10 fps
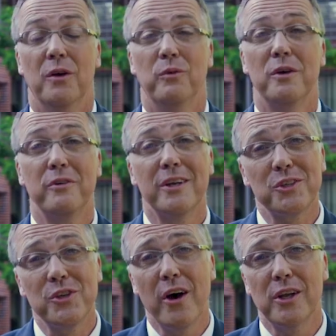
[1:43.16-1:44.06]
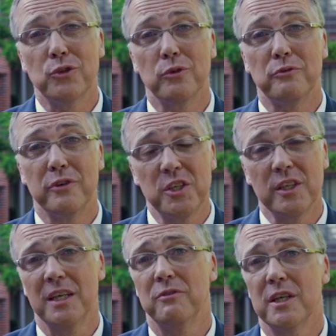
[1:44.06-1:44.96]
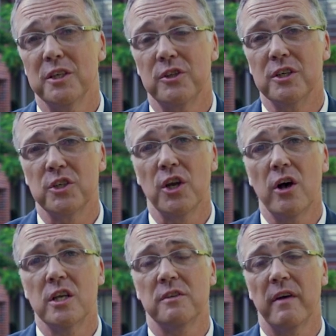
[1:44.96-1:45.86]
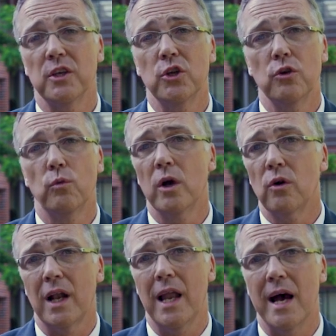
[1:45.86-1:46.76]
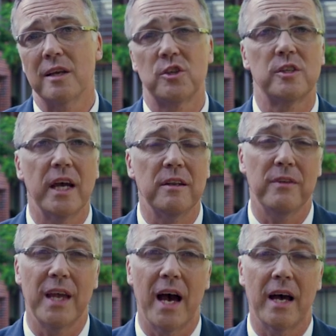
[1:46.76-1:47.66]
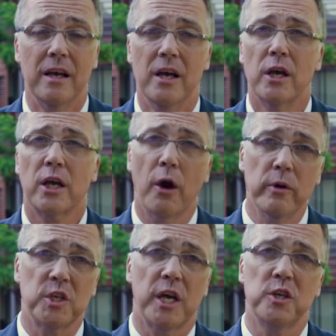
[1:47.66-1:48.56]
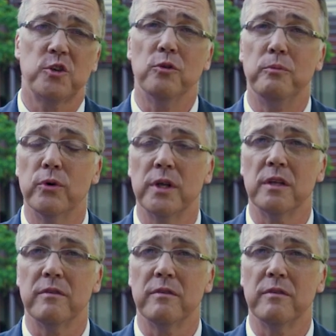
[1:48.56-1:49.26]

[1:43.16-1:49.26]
We are very excited to have recently released the designs of our new world-class, state-of-the-art co-educational boarding